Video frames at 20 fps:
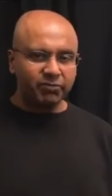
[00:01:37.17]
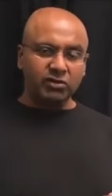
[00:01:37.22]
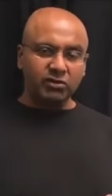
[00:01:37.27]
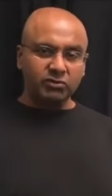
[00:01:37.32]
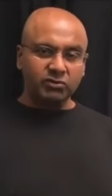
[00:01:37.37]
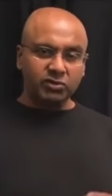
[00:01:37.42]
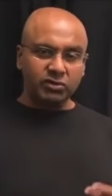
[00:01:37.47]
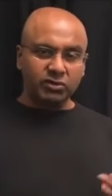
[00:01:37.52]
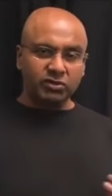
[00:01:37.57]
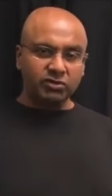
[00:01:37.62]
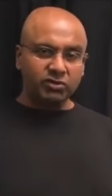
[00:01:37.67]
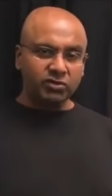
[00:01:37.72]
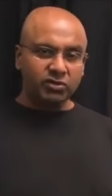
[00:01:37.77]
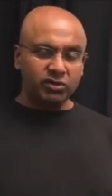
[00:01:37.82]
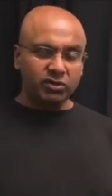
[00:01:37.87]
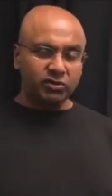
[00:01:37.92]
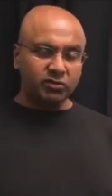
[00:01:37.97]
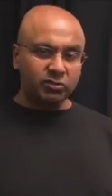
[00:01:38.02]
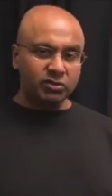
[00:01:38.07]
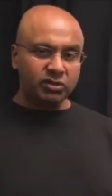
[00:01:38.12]
So to
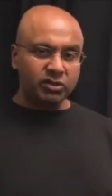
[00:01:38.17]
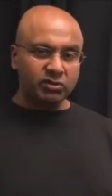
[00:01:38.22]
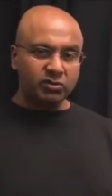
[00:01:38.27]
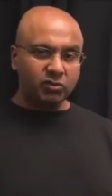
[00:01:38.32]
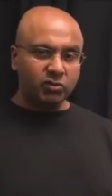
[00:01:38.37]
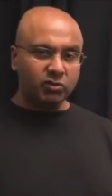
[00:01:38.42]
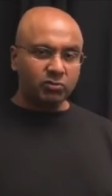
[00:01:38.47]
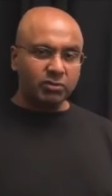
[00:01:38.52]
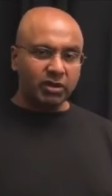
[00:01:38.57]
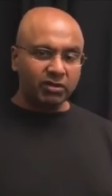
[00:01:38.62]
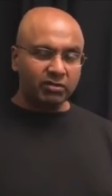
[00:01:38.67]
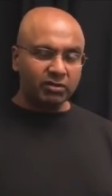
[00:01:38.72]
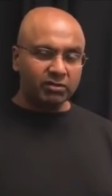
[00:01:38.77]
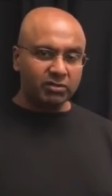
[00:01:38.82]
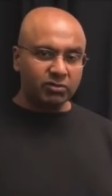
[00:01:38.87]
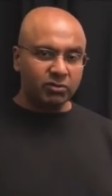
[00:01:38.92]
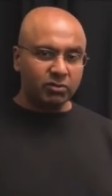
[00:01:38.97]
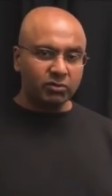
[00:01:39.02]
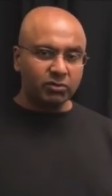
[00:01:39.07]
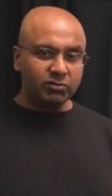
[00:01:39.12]
continue with it, all,
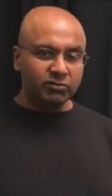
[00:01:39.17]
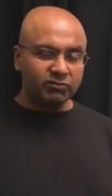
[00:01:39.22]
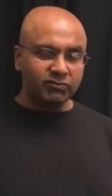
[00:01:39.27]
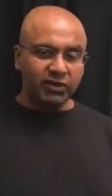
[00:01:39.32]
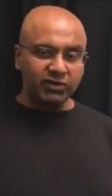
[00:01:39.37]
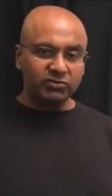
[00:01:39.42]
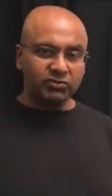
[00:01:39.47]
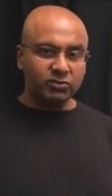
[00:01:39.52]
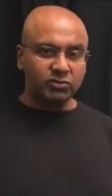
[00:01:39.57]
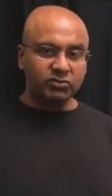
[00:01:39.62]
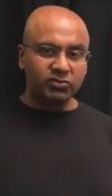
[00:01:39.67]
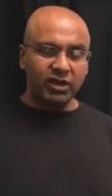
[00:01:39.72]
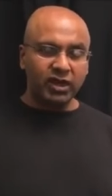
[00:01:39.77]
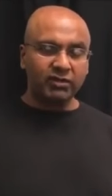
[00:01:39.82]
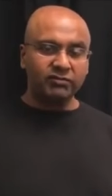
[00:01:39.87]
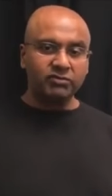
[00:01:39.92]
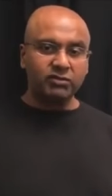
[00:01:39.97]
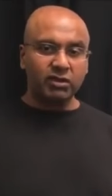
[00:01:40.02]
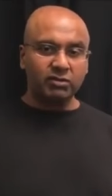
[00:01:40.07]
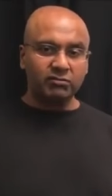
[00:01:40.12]
all vessels
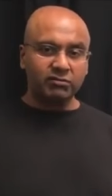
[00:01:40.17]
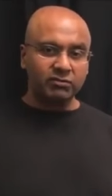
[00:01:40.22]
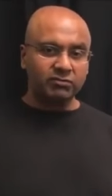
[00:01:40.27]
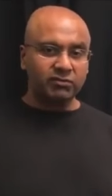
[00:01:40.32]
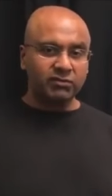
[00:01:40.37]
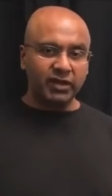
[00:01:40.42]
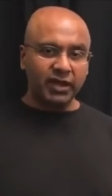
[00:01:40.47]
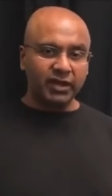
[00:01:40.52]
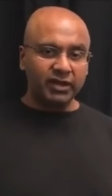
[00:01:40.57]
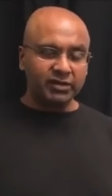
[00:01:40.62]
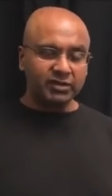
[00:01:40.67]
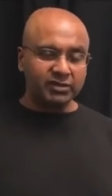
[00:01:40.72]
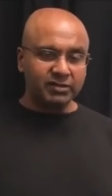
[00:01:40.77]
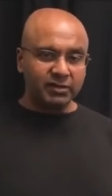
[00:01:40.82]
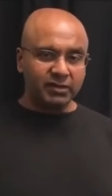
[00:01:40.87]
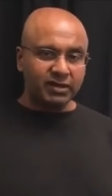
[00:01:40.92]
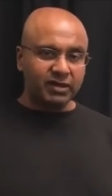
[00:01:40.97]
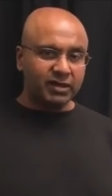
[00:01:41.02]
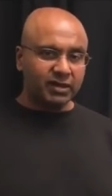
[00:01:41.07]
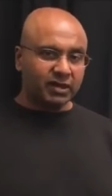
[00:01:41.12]
have to have a flag
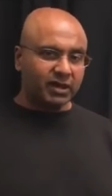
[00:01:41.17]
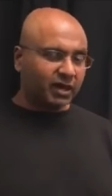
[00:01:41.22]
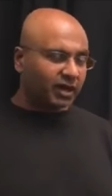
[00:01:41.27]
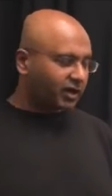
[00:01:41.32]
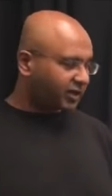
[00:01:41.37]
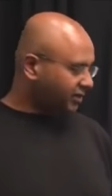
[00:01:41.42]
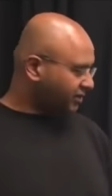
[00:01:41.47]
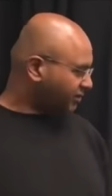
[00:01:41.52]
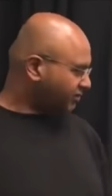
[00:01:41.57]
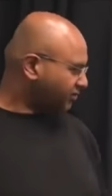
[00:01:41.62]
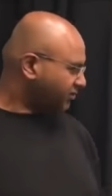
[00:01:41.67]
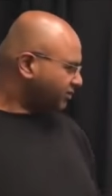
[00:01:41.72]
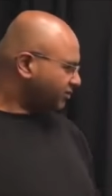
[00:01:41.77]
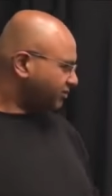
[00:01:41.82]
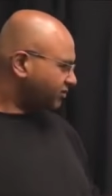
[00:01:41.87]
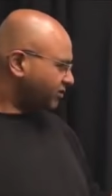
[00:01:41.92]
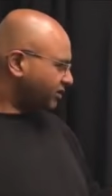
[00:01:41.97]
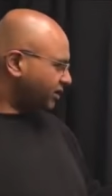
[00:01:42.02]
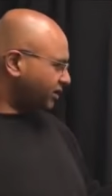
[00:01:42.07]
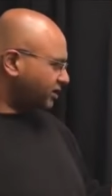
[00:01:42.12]
and this
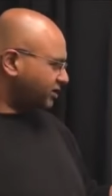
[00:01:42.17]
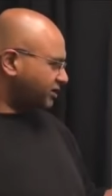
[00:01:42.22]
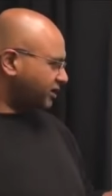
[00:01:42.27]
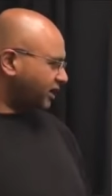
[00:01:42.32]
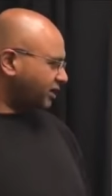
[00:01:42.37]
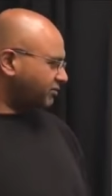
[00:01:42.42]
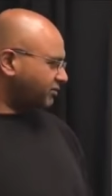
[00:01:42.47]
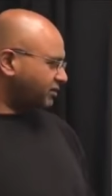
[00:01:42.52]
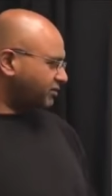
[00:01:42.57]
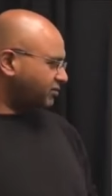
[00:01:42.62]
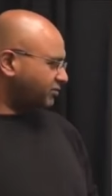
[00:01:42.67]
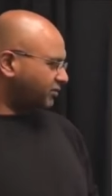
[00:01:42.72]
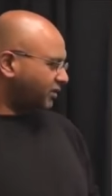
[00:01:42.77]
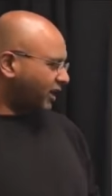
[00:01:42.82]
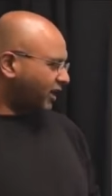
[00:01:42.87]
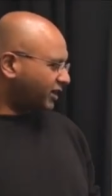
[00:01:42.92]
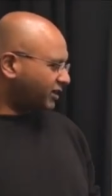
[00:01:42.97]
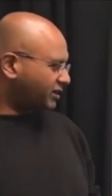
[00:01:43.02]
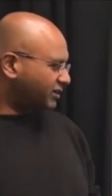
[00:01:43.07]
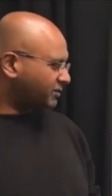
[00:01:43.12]
is uh, David's
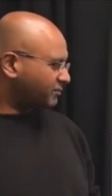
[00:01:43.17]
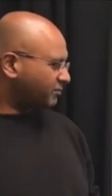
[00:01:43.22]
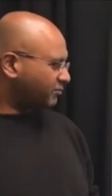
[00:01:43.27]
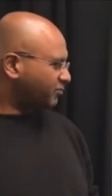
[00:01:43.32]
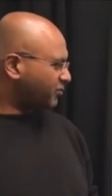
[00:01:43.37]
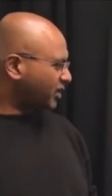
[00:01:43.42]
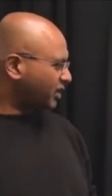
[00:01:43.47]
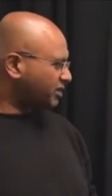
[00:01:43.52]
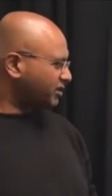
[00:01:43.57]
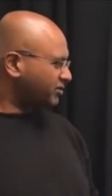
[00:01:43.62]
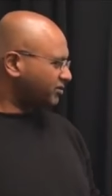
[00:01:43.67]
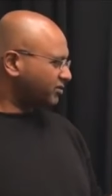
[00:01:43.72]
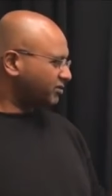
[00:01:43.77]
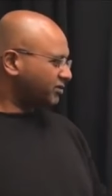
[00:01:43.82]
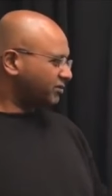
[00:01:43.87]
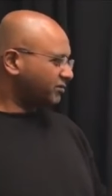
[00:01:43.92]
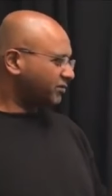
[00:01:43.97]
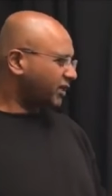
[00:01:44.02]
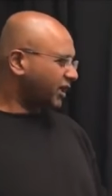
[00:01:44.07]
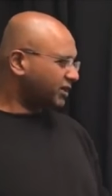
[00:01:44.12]
flag and this
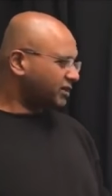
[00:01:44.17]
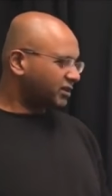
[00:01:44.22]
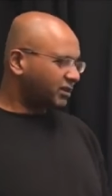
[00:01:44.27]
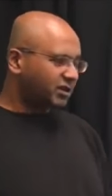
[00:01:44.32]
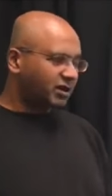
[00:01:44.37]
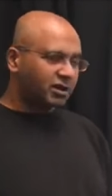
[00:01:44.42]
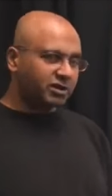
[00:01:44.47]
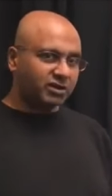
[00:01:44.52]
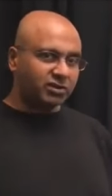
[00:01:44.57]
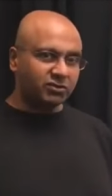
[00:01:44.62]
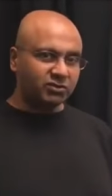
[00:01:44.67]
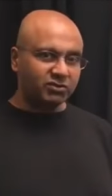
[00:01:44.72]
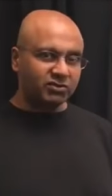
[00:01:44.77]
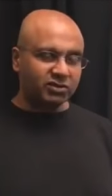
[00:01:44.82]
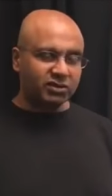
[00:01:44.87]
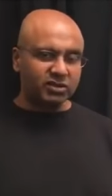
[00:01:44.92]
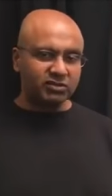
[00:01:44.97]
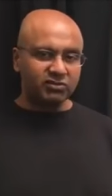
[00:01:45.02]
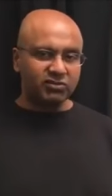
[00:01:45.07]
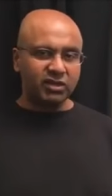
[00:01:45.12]
is the flag that I use
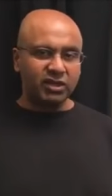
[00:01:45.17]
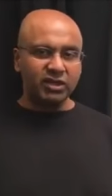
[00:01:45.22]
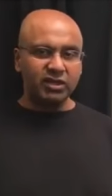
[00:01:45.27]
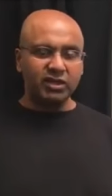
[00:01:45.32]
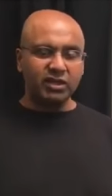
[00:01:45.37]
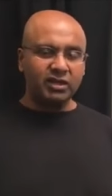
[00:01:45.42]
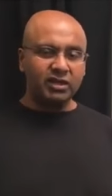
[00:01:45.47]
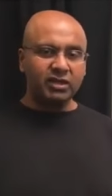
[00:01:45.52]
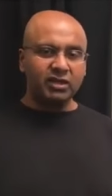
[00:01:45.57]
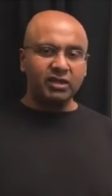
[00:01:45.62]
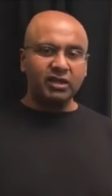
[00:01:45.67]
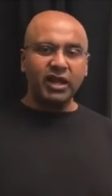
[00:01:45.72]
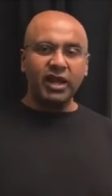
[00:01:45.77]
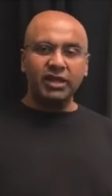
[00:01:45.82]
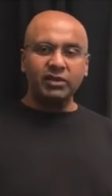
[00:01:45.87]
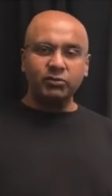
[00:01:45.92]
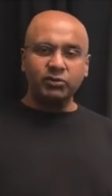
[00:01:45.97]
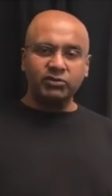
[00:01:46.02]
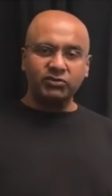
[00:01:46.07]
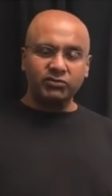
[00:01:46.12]
and it's a
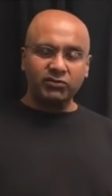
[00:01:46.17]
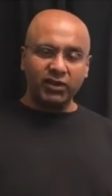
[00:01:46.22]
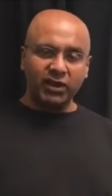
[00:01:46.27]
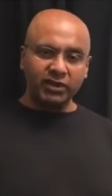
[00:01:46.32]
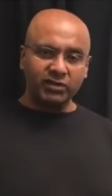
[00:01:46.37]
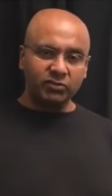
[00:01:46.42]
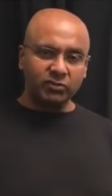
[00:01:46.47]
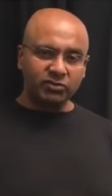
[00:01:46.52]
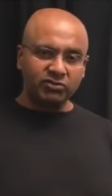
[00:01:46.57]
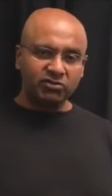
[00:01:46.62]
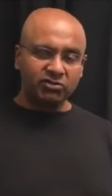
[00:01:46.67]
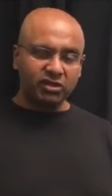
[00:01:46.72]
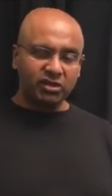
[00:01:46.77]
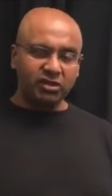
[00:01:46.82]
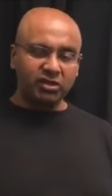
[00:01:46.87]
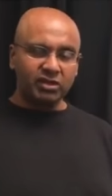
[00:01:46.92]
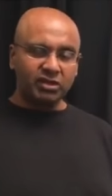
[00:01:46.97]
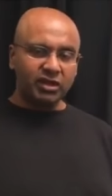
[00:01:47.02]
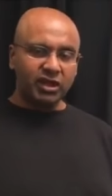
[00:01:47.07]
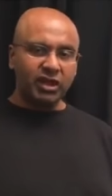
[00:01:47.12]
language flag which
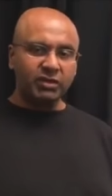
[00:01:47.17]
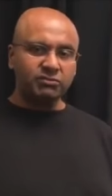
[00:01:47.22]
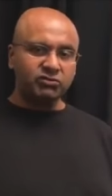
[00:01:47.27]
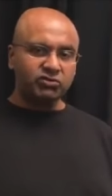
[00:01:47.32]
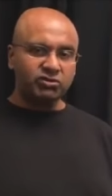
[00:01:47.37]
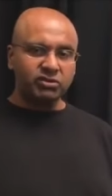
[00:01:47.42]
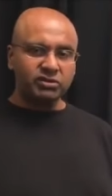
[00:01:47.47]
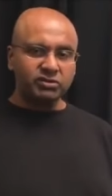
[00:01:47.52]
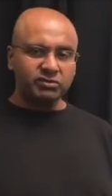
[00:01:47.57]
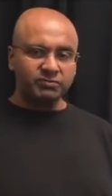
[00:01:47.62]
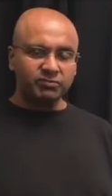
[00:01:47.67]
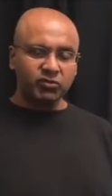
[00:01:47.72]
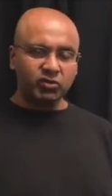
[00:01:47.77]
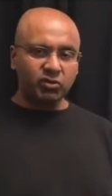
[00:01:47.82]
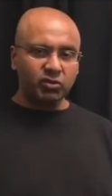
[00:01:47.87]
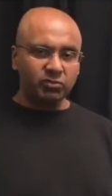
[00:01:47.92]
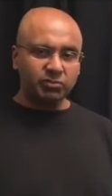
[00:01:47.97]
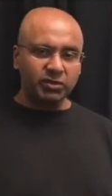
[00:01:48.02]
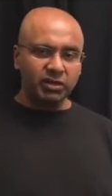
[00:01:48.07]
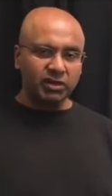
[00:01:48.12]
he captured
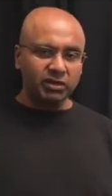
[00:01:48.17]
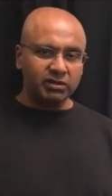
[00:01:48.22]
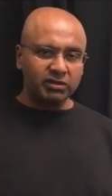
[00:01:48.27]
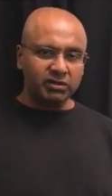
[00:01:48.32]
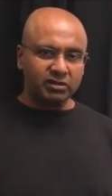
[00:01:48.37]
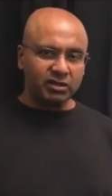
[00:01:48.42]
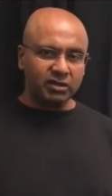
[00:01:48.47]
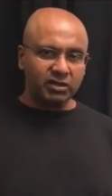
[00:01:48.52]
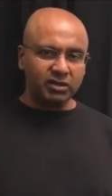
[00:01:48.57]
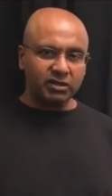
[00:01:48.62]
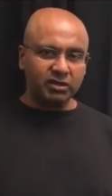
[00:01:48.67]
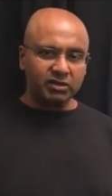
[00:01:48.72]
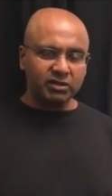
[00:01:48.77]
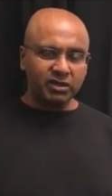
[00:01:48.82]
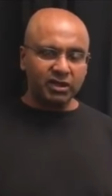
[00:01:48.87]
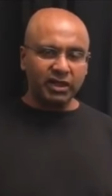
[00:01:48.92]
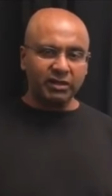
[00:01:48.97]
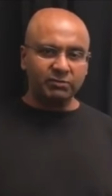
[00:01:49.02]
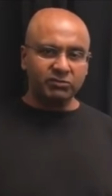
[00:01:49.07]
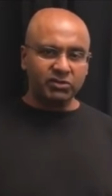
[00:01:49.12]
albeit uh,
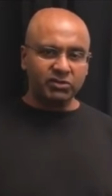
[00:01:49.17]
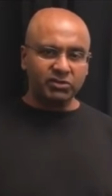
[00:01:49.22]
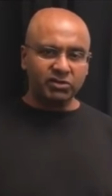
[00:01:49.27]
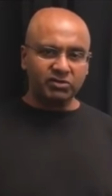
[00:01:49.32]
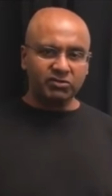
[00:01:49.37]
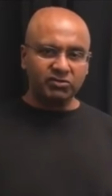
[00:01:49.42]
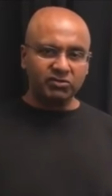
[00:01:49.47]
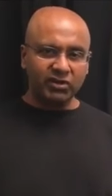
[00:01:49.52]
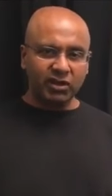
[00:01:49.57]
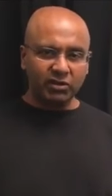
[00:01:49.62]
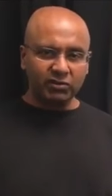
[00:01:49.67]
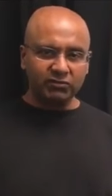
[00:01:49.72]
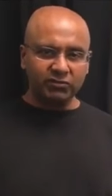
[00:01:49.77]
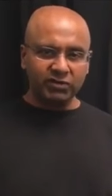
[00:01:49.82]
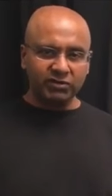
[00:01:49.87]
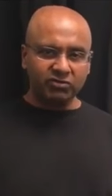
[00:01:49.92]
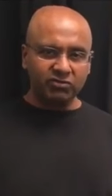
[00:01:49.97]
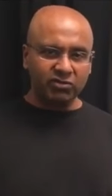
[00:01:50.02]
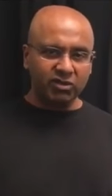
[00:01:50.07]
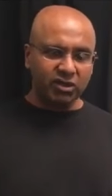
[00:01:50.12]
claimed it as
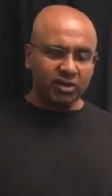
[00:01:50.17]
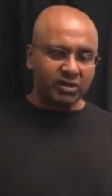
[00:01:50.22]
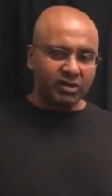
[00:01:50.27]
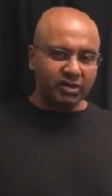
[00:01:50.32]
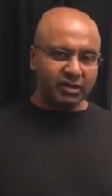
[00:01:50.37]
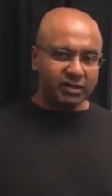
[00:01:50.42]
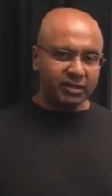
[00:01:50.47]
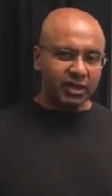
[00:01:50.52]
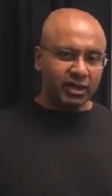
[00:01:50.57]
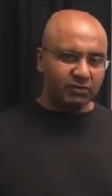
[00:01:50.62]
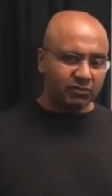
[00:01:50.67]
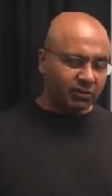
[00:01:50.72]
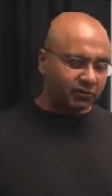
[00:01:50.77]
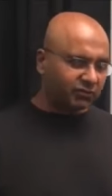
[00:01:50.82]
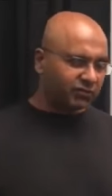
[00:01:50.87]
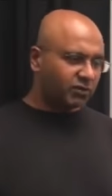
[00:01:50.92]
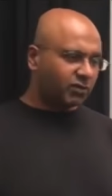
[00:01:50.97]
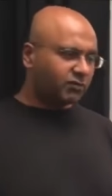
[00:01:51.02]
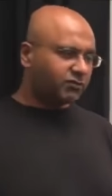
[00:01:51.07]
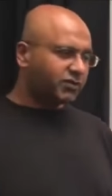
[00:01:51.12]
salvage. Now
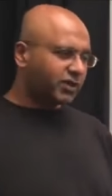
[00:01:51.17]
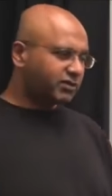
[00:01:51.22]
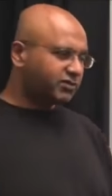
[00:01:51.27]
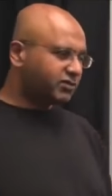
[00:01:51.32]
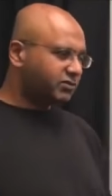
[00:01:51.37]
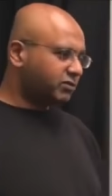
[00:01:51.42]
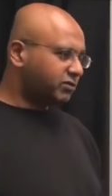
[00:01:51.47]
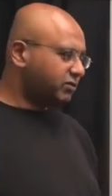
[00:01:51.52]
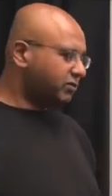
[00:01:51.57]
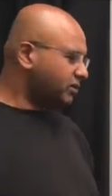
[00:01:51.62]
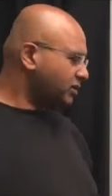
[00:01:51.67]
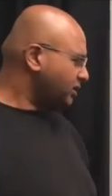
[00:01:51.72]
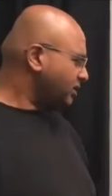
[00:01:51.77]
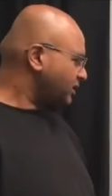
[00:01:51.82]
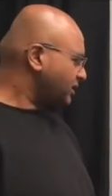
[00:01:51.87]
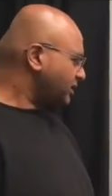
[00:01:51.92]
if your vessel